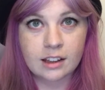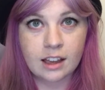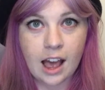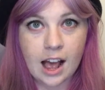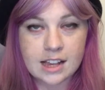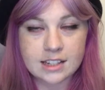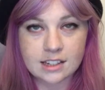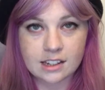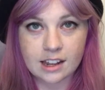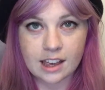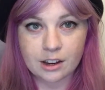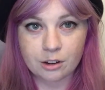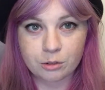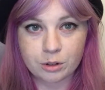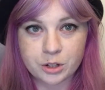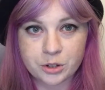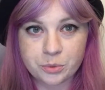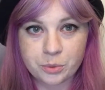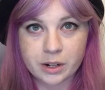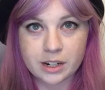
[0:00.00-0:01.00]
as a
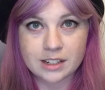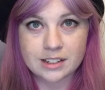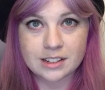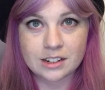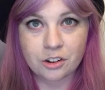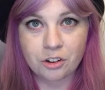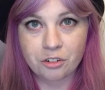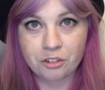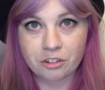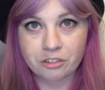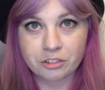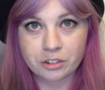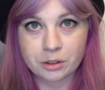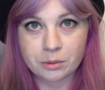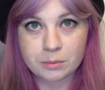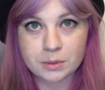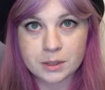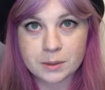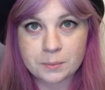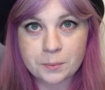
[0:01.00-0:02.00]
language when it's in horror
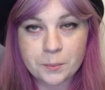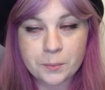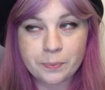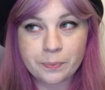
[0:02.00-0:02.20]
films.